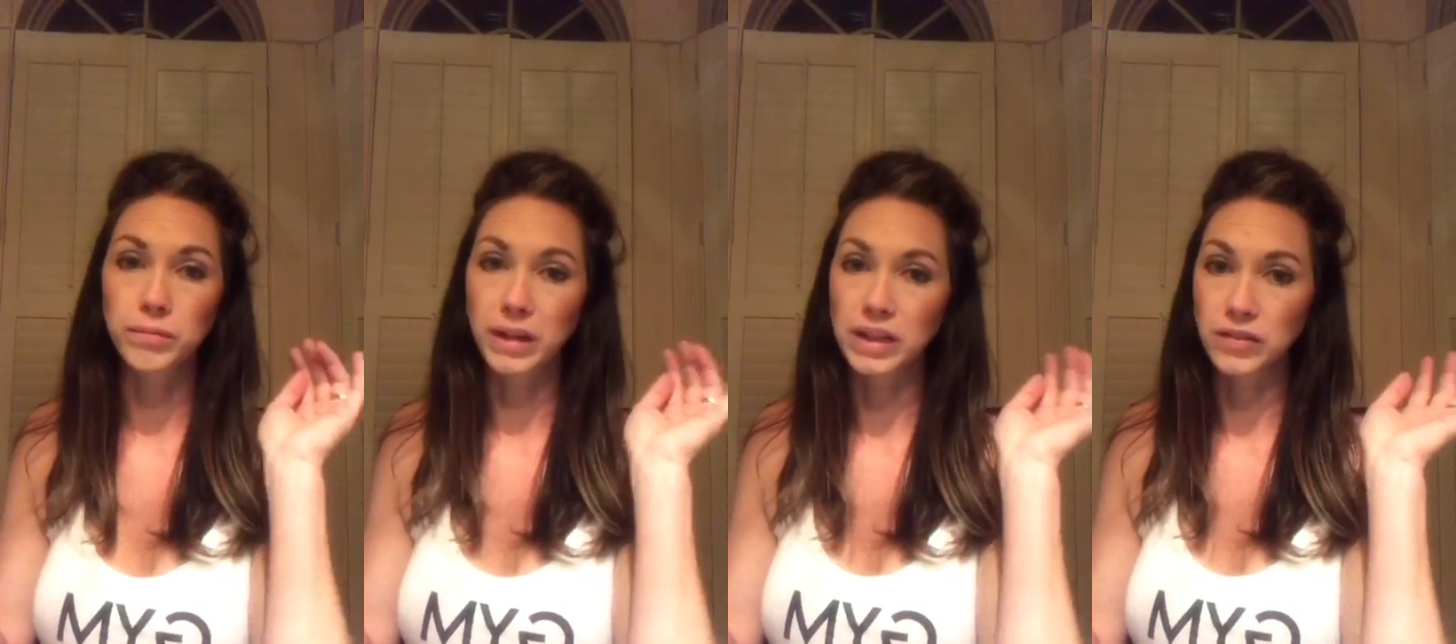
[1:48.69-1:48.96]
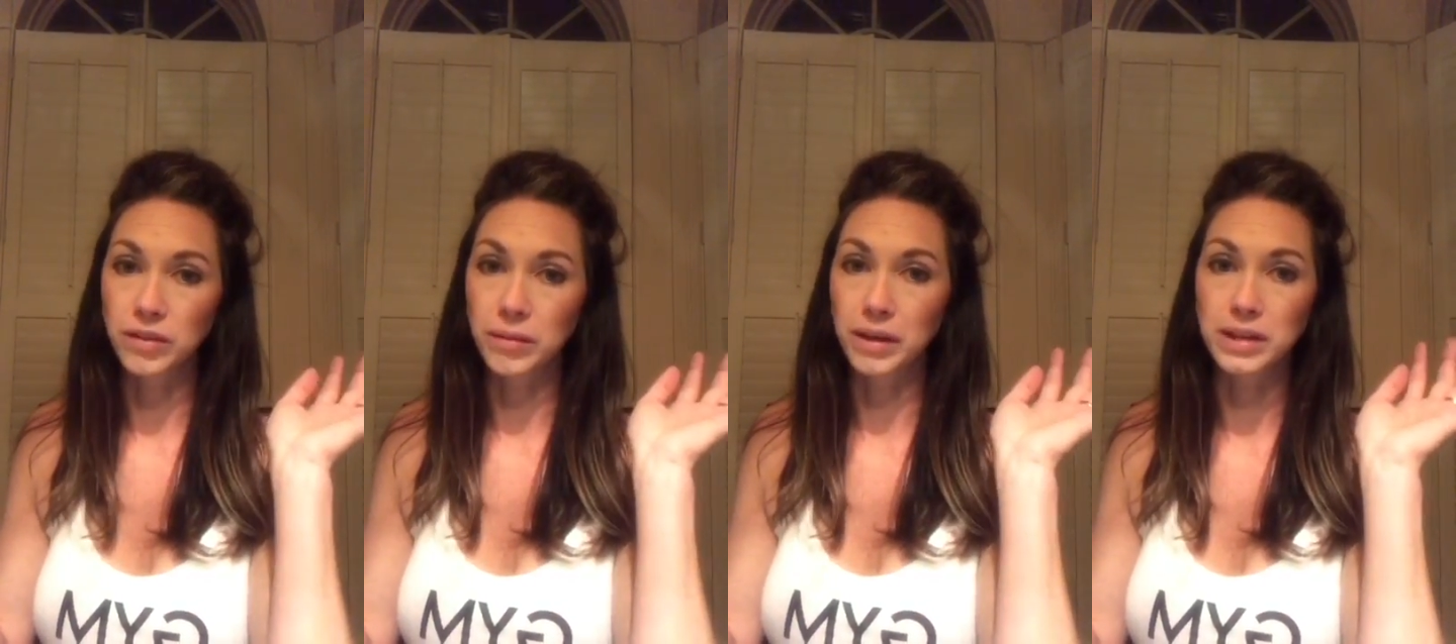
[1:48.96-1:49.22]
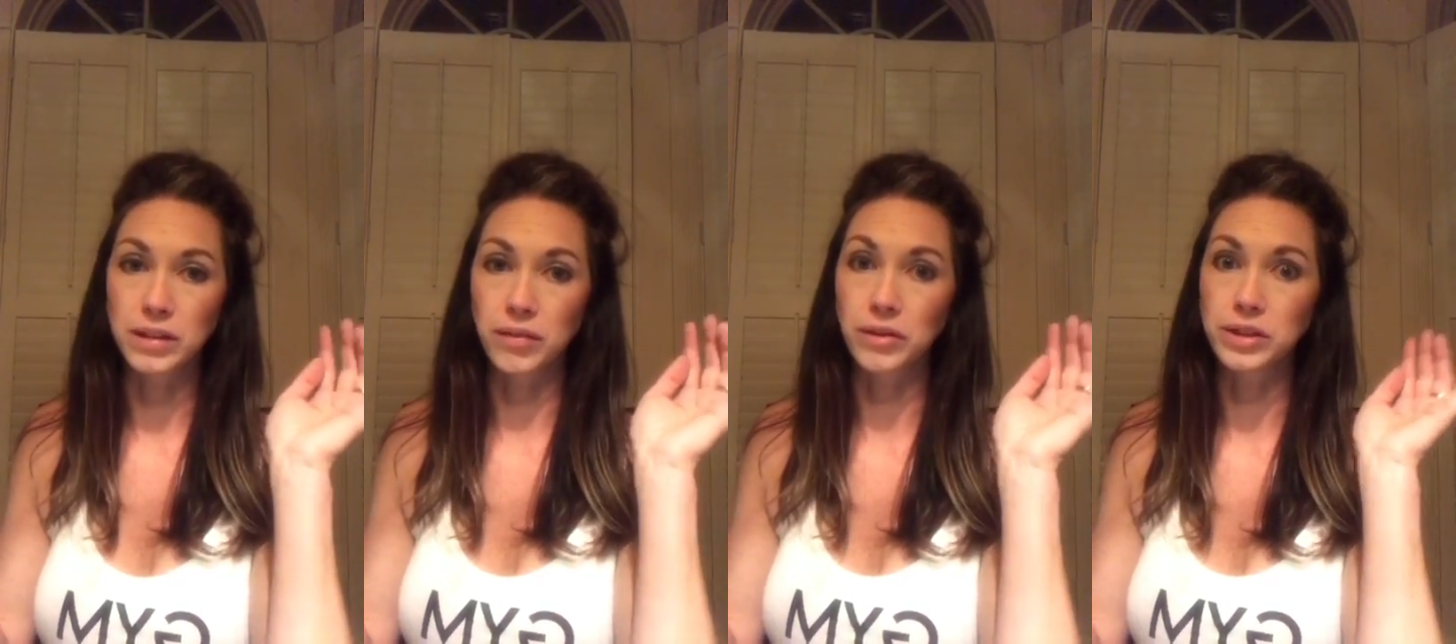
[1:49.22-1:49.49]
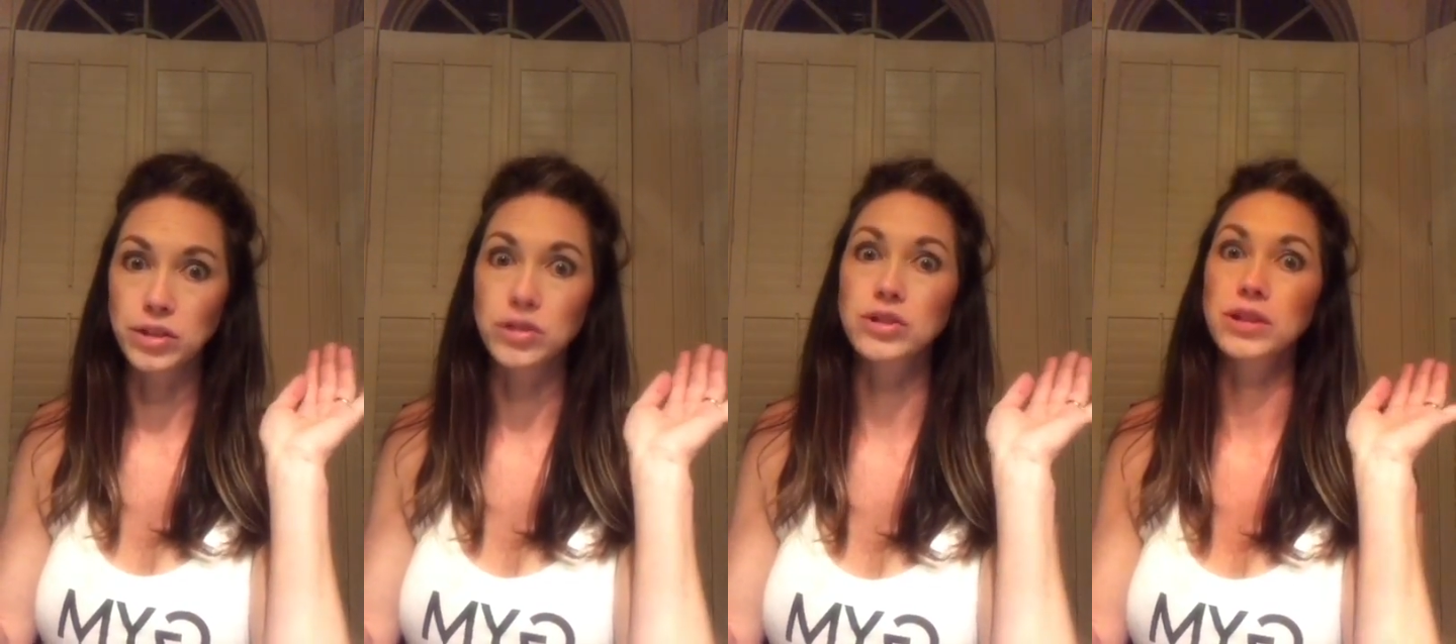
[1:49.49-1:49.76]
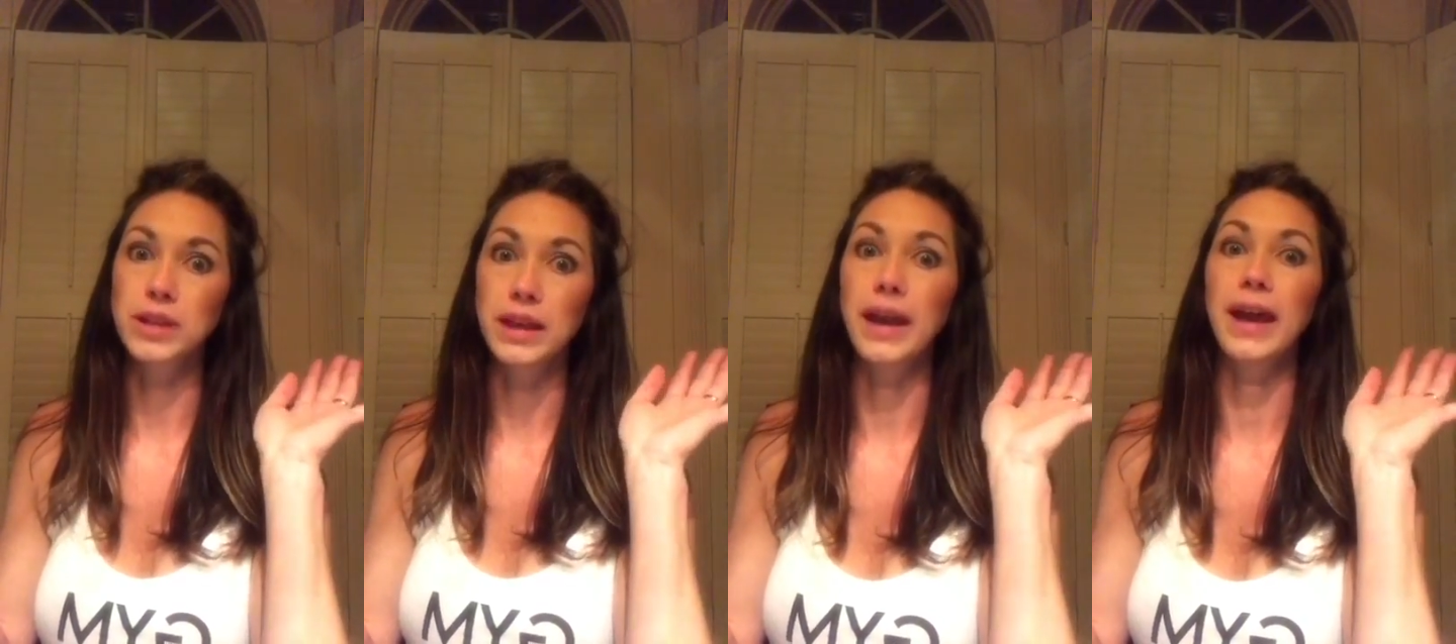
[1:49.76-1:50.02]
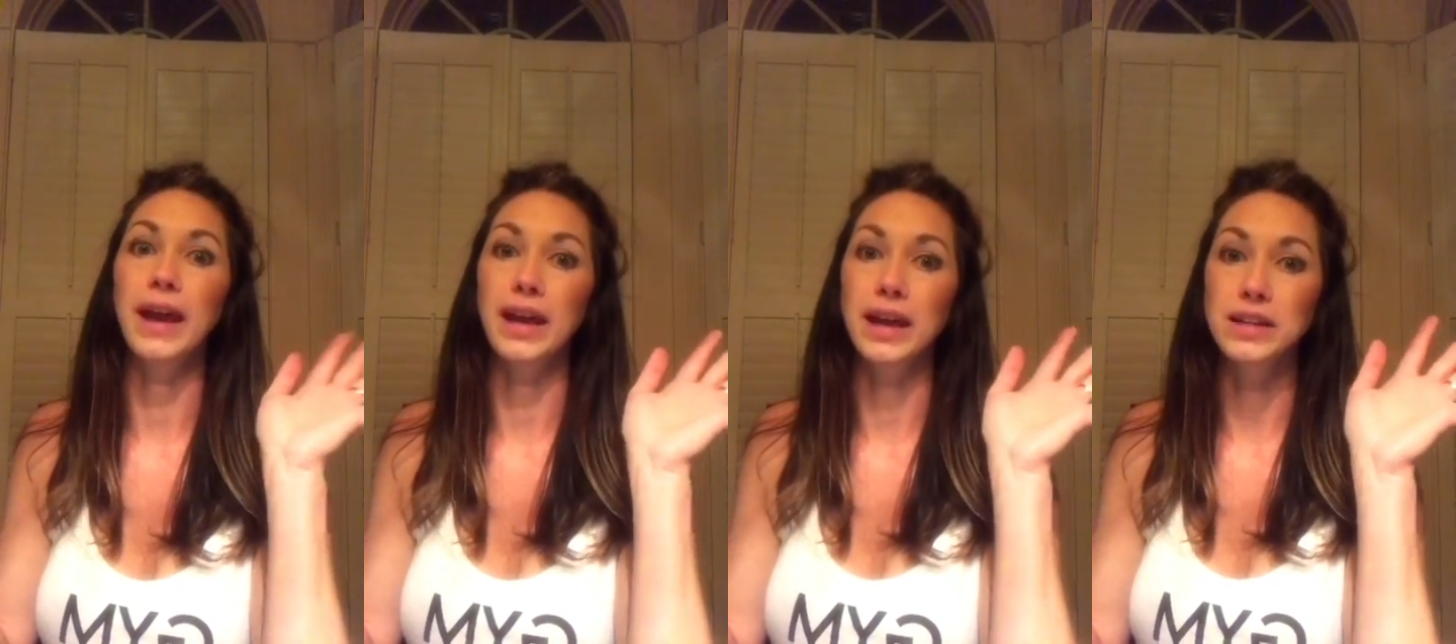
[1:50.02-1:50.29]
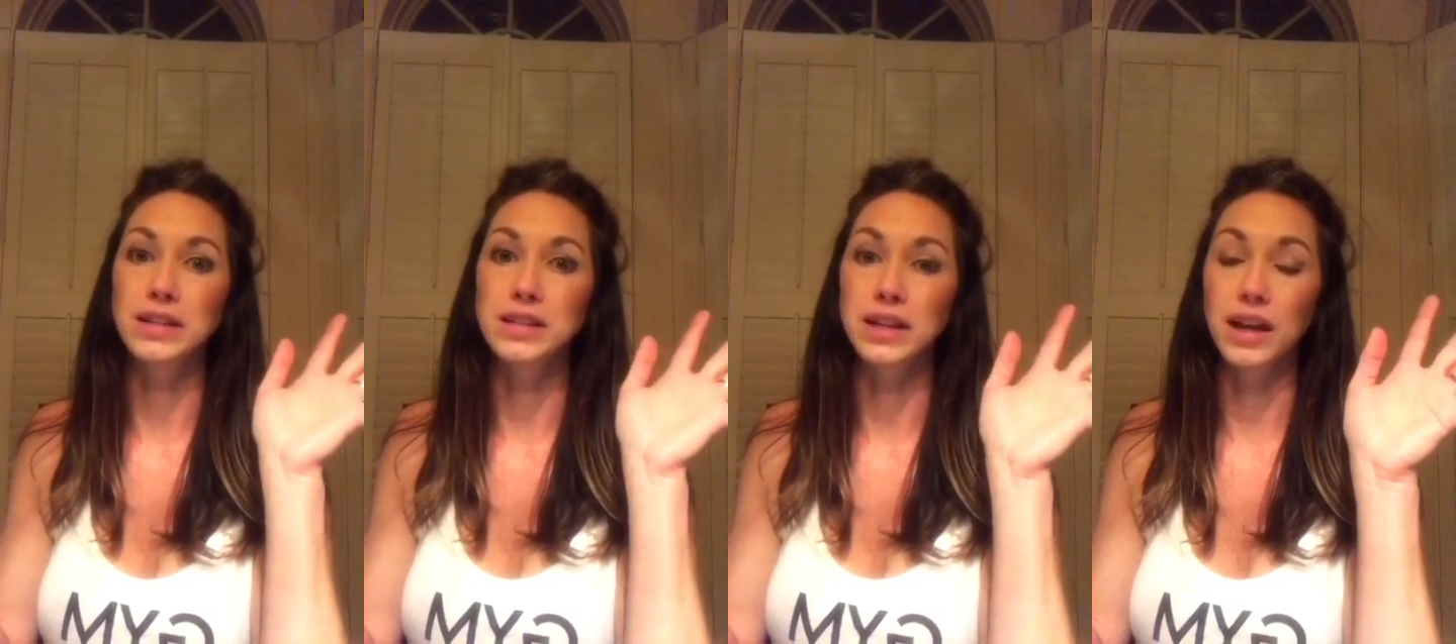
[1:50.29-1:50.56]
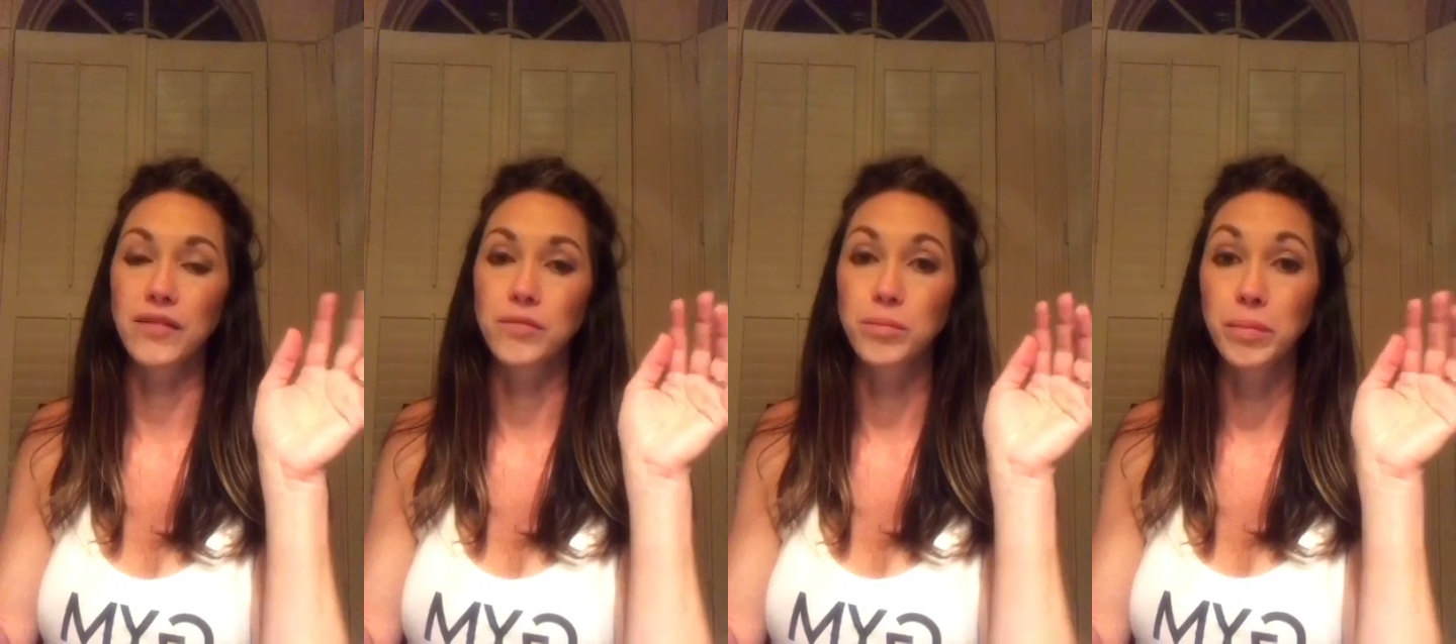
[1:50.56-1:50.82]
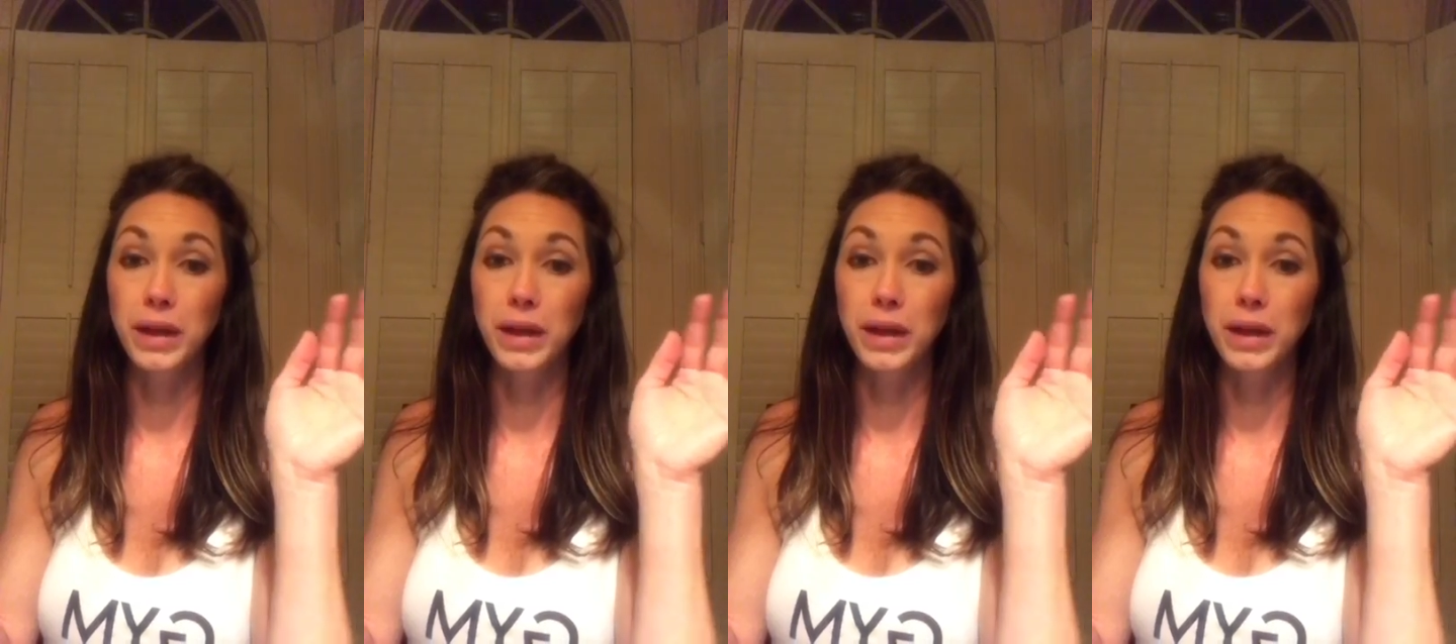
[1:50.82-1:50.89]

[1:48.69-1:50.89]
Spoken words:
makes fun of me because I research the heck out of stuff.